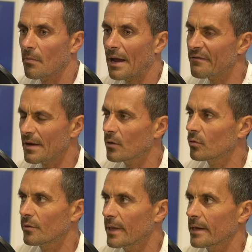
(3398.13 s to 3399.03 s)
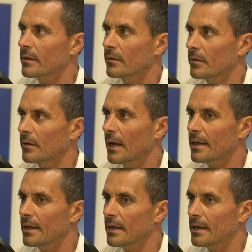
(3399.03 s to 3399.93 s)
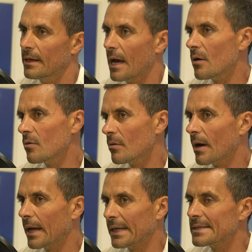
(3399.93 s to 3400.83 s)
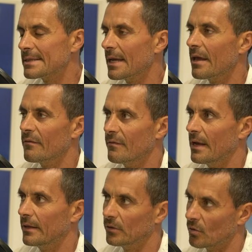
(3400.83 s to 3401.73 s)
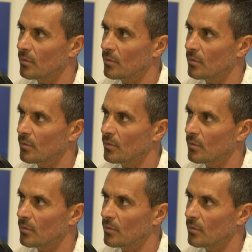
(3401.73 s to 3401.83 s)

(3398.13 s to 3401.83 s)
I feel good there. I now I can say I feel at home.